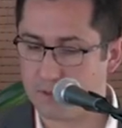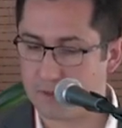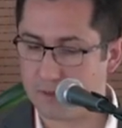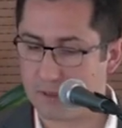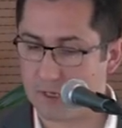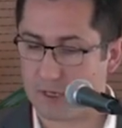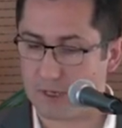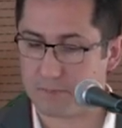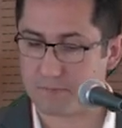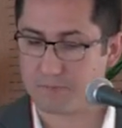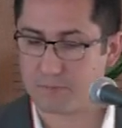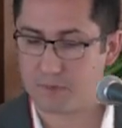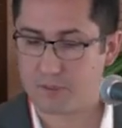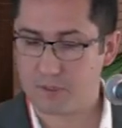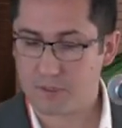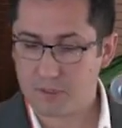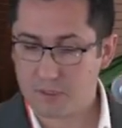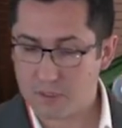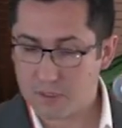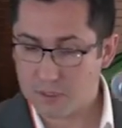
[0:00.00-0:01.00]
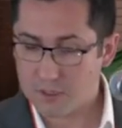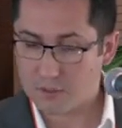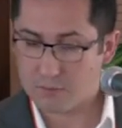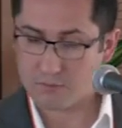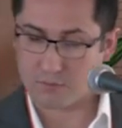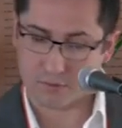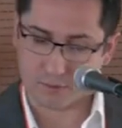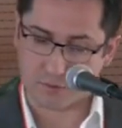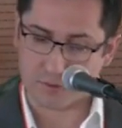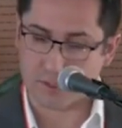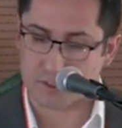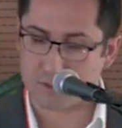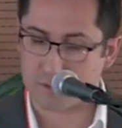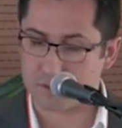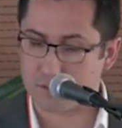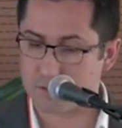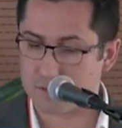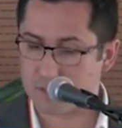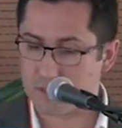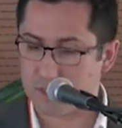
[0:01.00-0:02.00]
yeah, we created
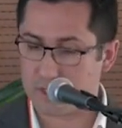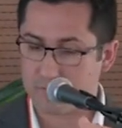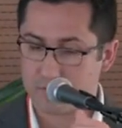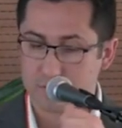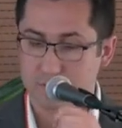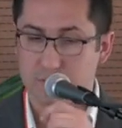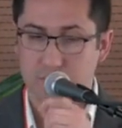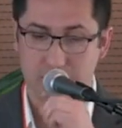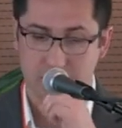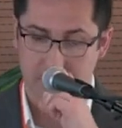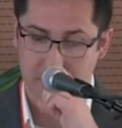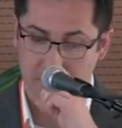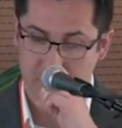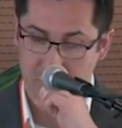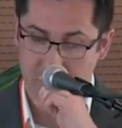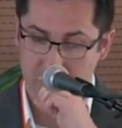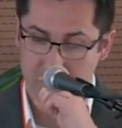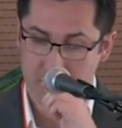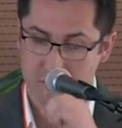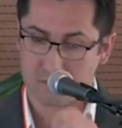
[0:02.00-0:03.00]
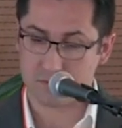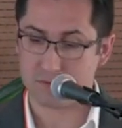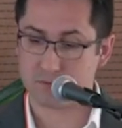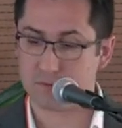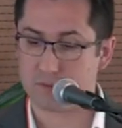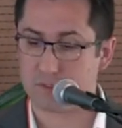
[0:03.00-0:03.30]
these labels as keywords.